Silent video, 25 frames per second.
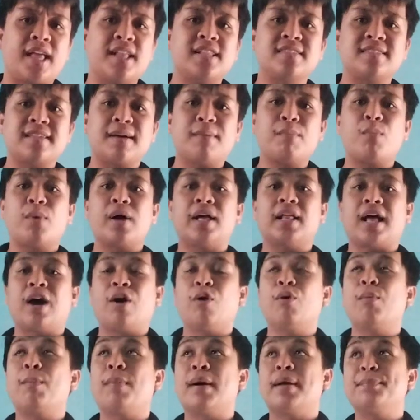and somewhat
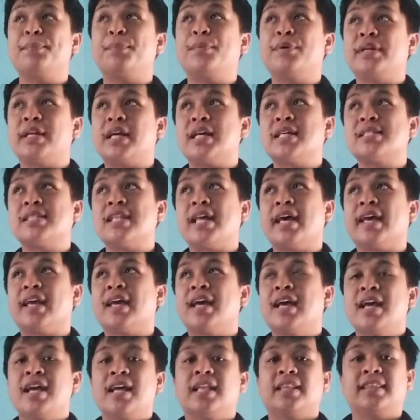ang uban po is like
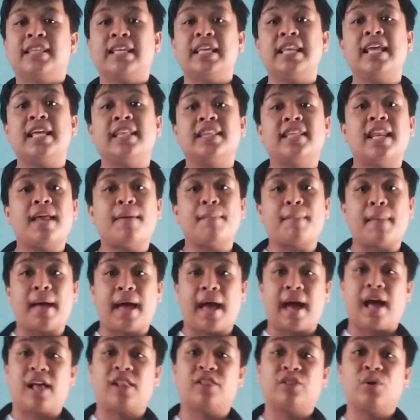dili nila
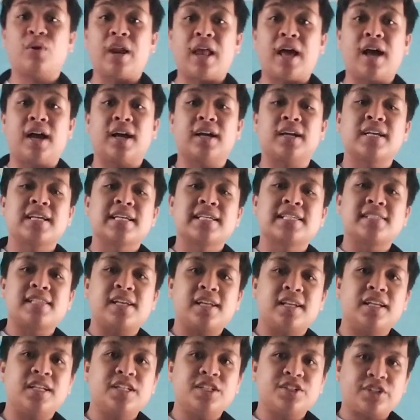ma-handle ang
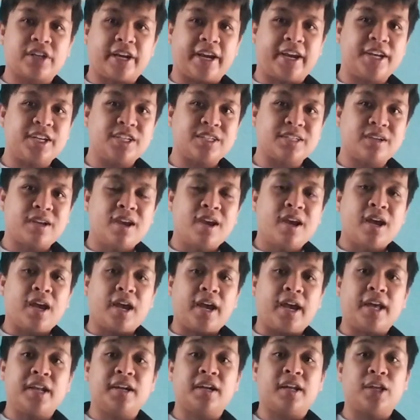sudden change
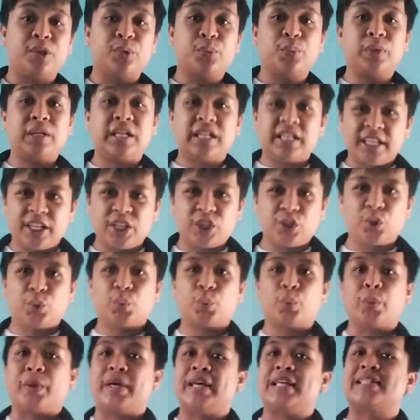and it will lead to
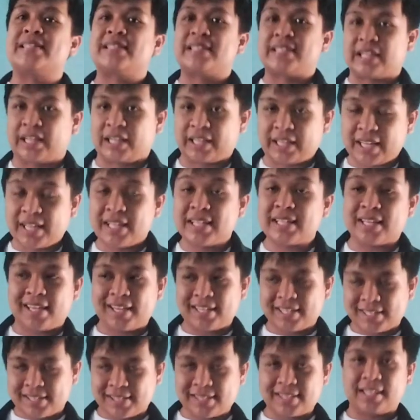
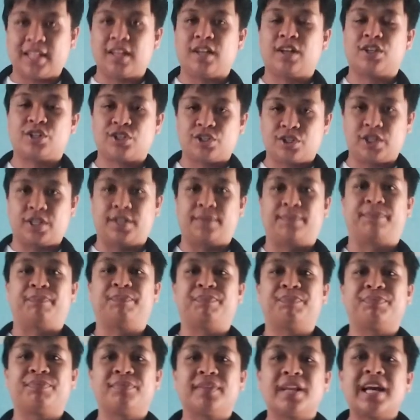extinction.
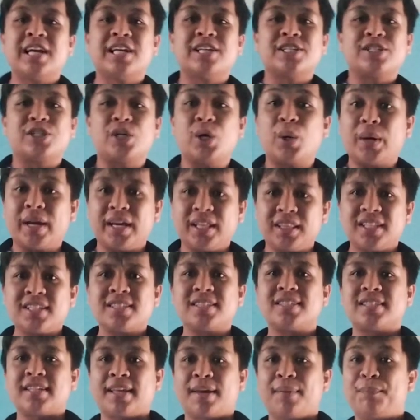So it
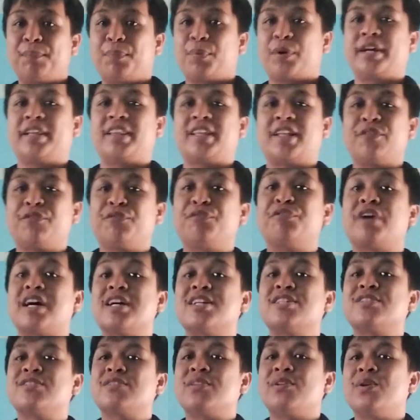is important for
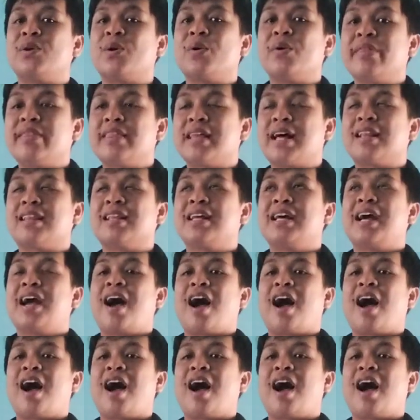us to know that